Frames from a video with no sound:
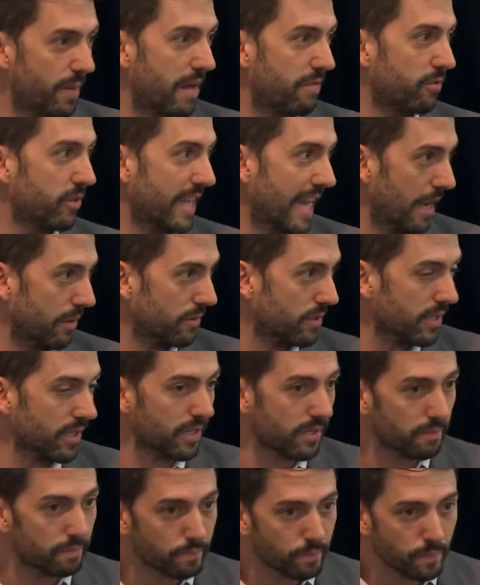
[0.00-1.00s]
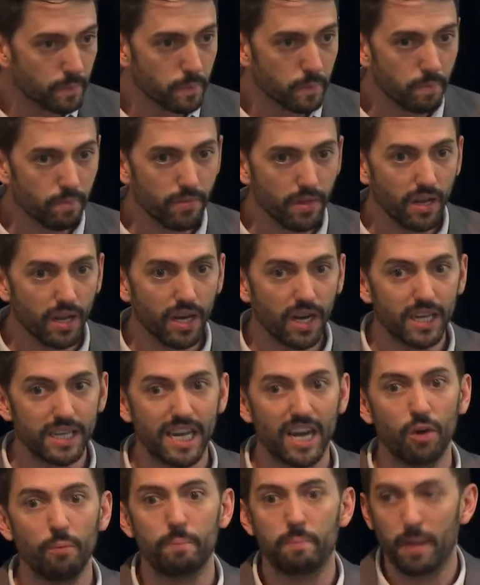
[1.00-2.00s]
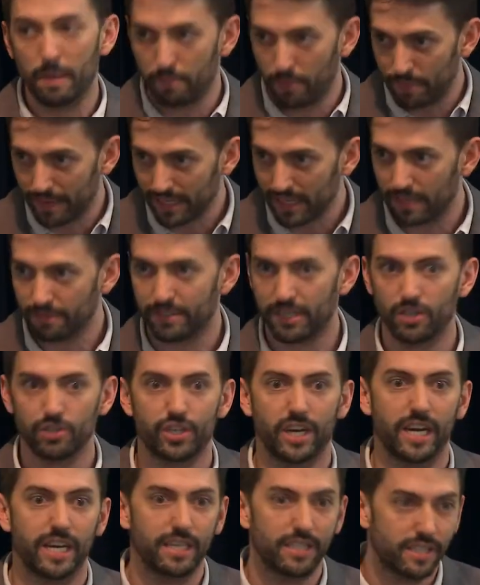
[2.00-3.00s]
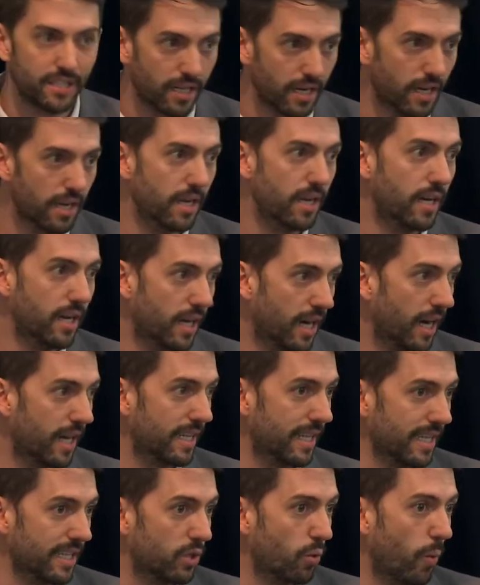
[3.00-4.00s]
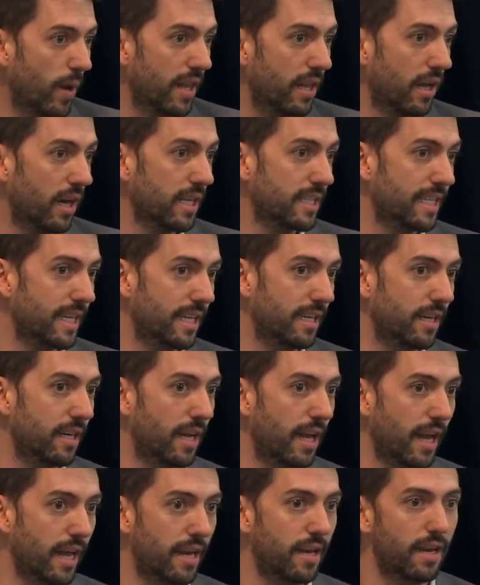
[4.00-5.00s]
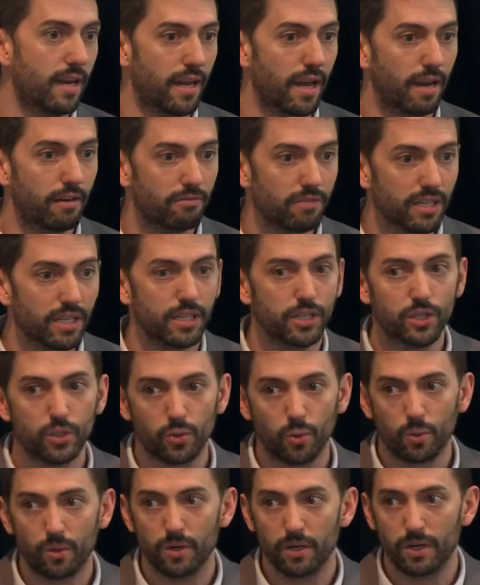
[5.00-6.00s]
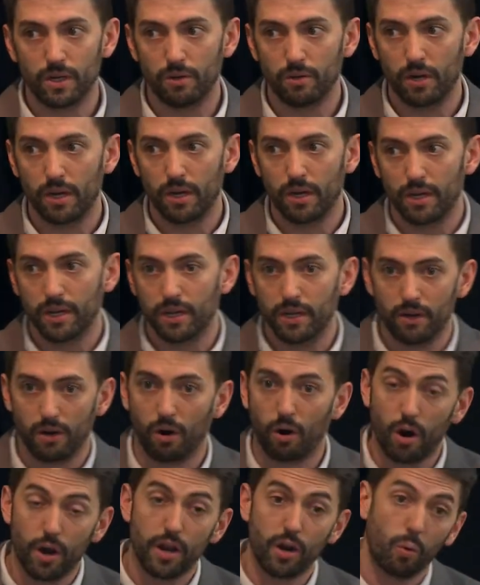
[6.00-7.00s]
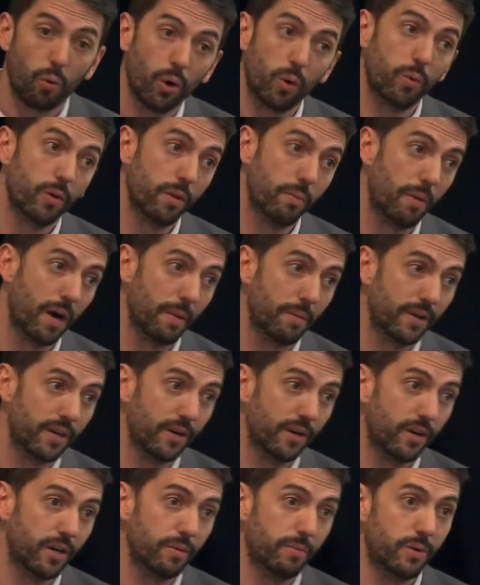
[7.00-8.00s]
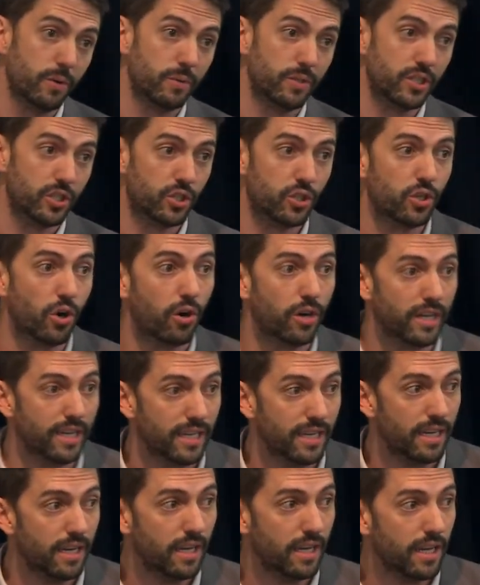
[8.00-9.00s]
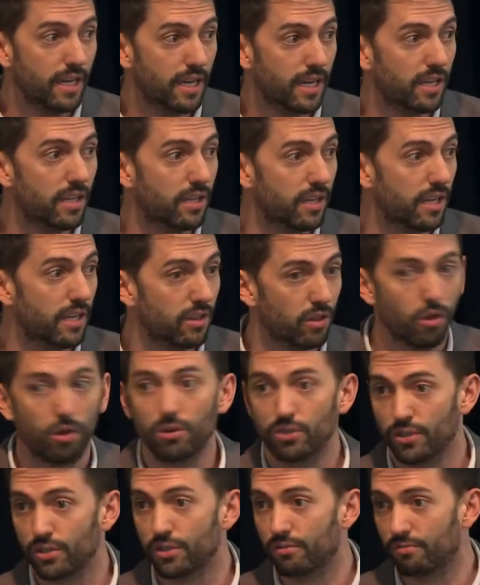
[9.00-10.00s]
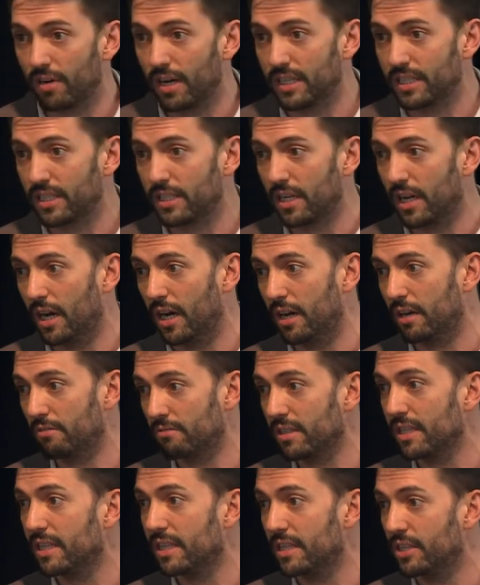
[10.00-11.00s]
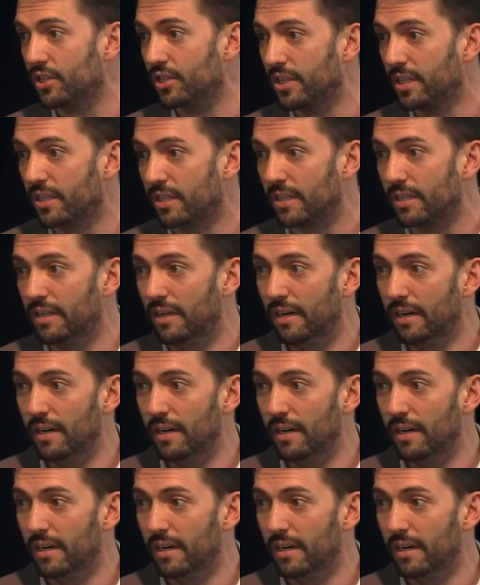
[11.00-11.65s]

behavioral counseling uh, to help people make lifestyle change uh, that lead to weight loss, and and uh, really a sort, uh, you know, in our work with the primary care community, which is starting in in larger thrust uh, really this year,